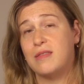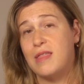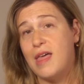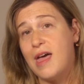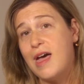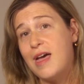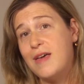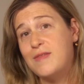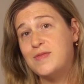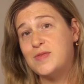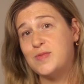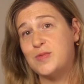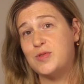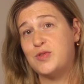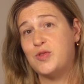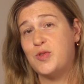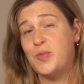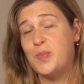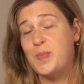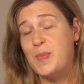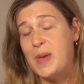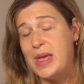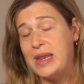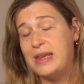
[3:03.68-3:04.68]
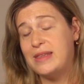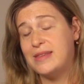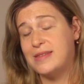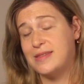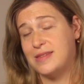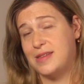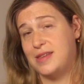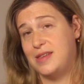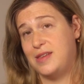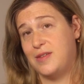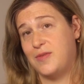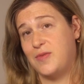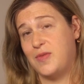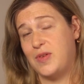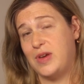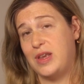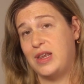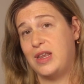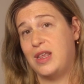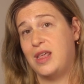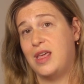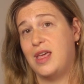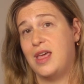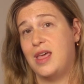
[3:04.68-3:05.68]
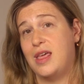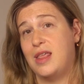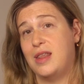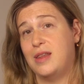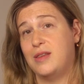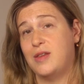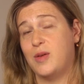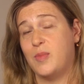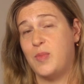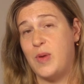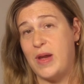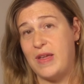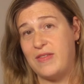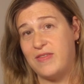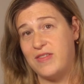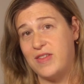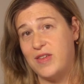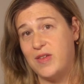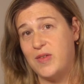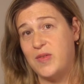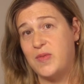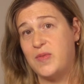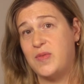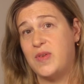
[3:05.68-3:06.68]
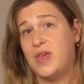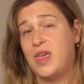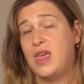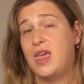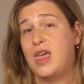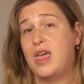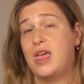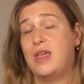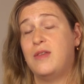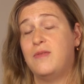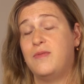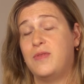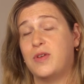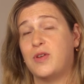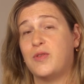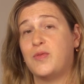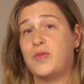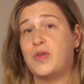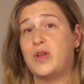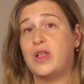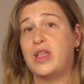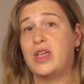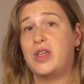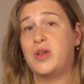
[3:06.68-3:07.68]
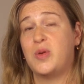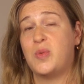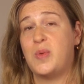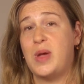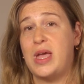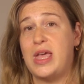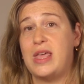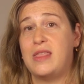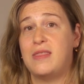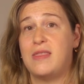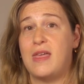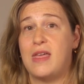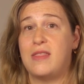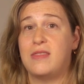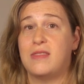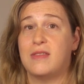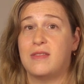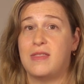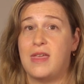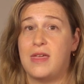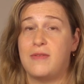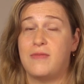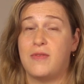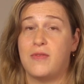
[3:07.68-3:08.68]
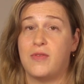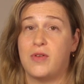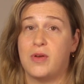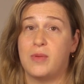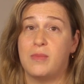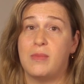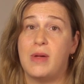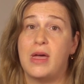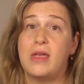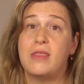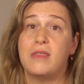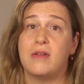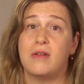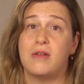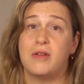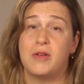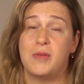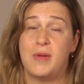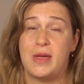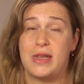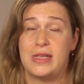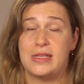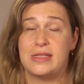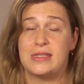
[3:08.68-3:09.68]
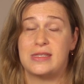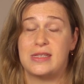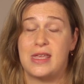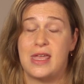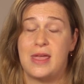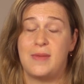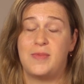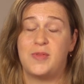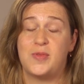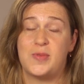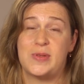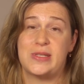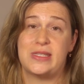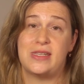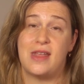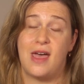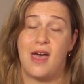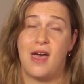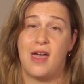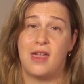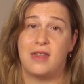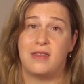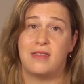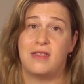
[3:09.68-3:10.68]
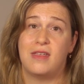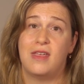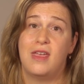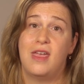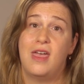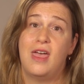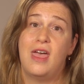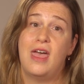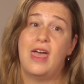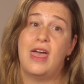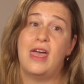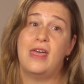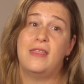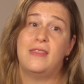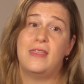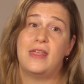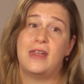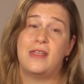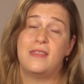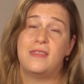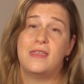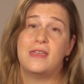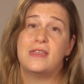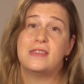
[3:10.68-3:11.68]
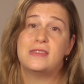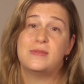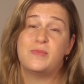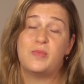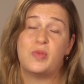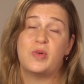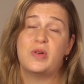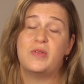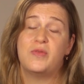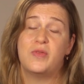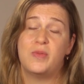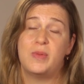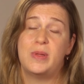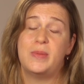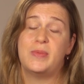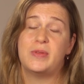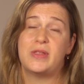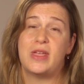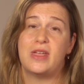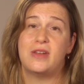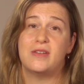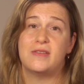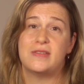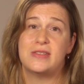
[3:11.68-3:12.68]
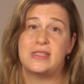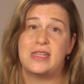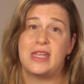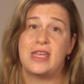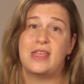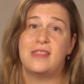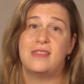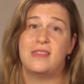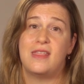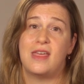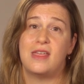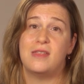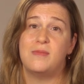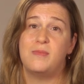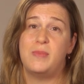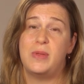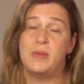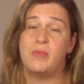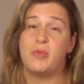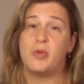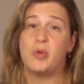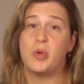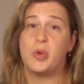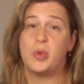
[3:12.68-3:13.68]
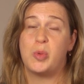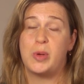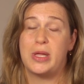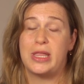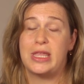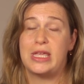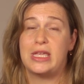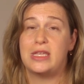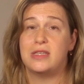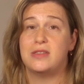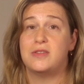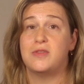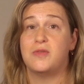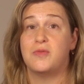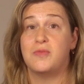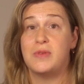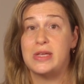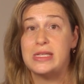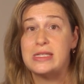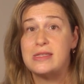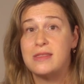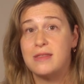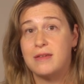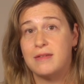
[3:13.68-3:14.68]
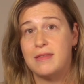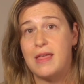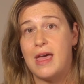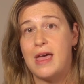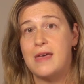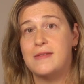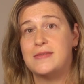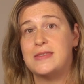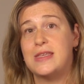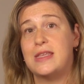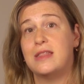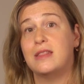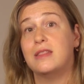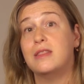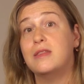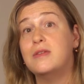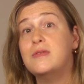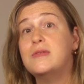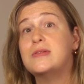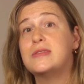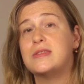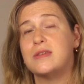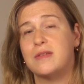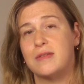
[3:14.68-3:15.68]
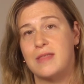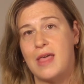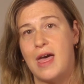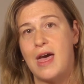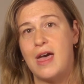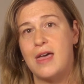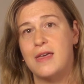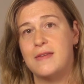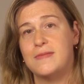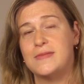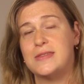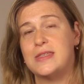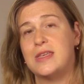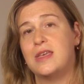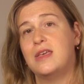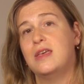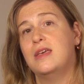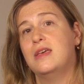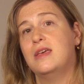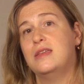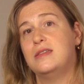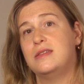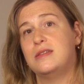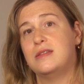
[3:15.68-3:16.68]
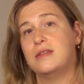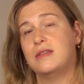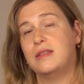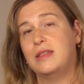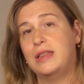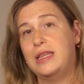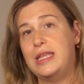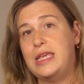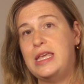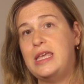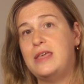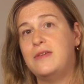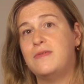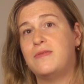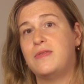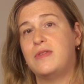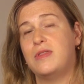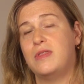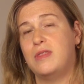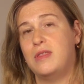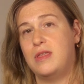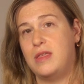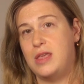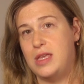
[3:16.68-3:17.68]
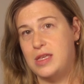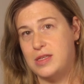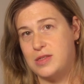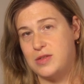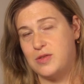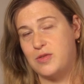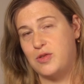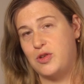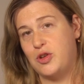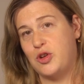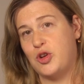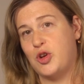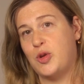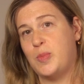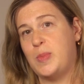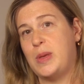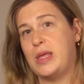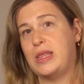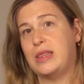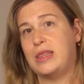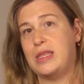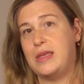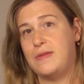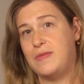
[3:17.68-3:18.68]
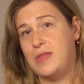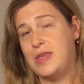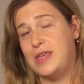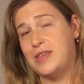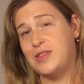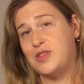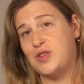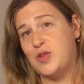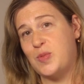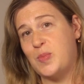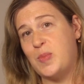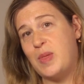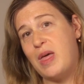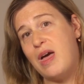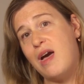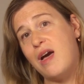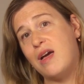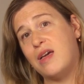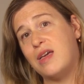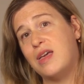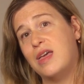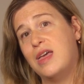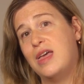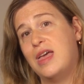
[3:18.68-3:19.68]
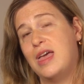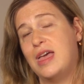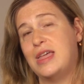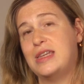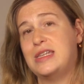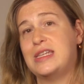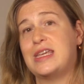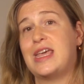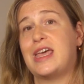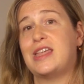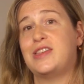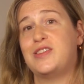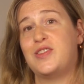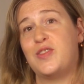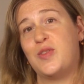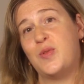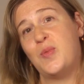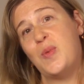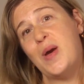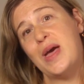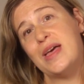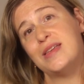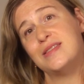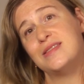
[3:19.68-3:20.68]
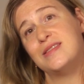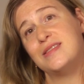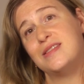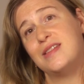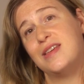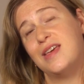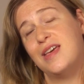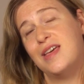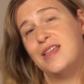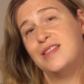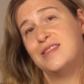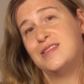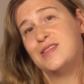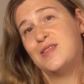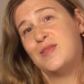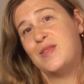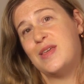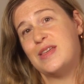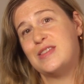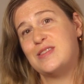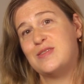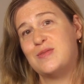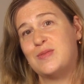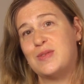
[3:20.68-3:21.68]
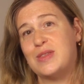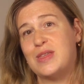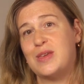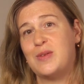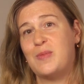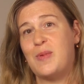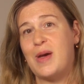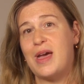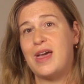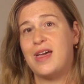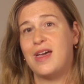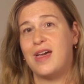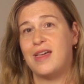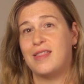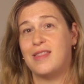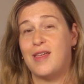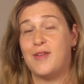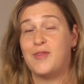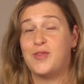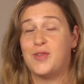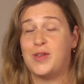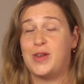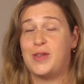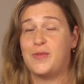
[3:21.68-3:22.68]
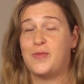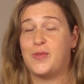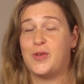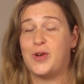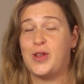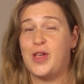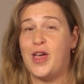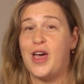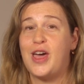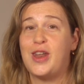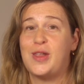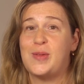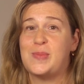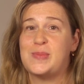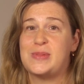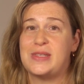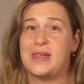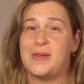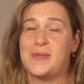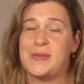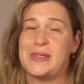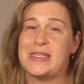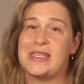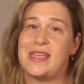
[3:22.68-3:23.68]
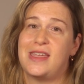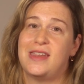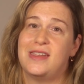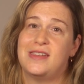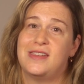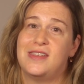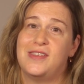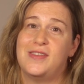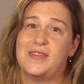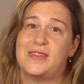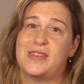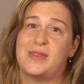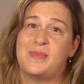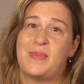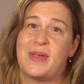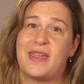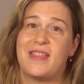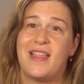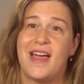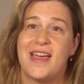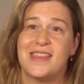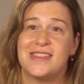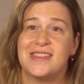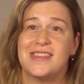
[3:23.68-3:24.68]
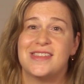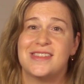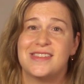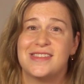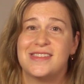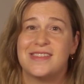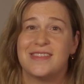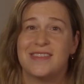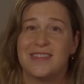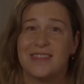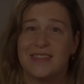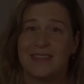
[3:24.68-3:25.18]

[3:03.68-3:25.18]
lives were tremendously different and oppressive and fearful in a way that the life of her mother, who had escaped, was not. And that I think it's important for people to understand that people were willing to risk their lives and lose their lives to leave Eastern Europe and leave the Eastern Bloc and to get to the West. And so that's really why I loved reading 40 Autumns, and I'm excited to use it in my classes.